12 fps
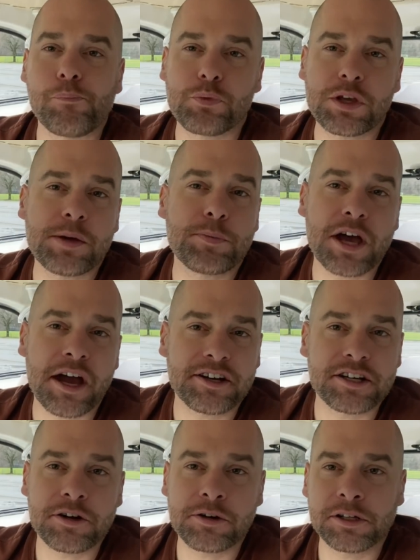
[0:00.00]
keep that
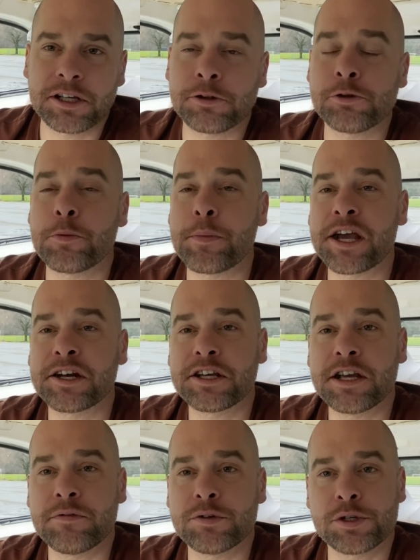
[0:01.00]
down in like a little man
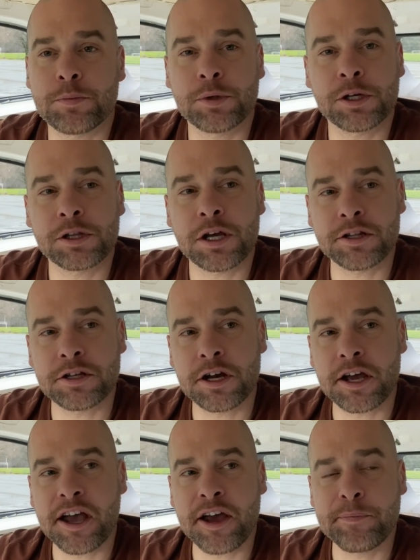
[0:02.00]
cave or something like that that I
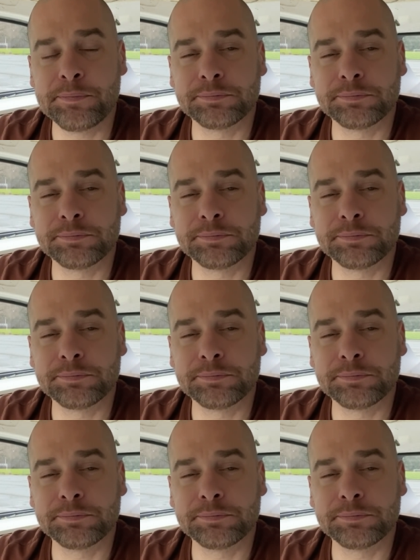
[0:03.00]
had